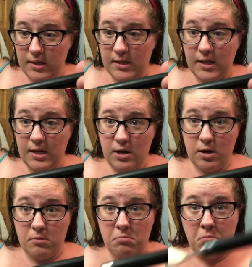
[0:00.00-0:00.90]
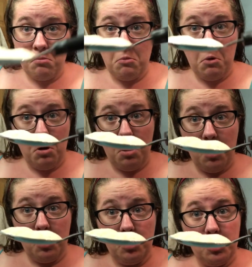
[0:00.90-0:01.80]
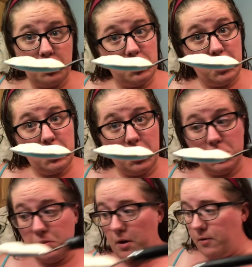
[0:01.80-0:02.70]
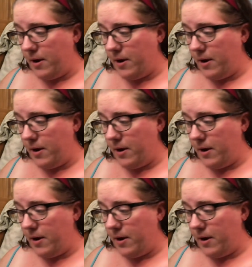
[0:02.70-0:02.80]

is here. Looks like that's about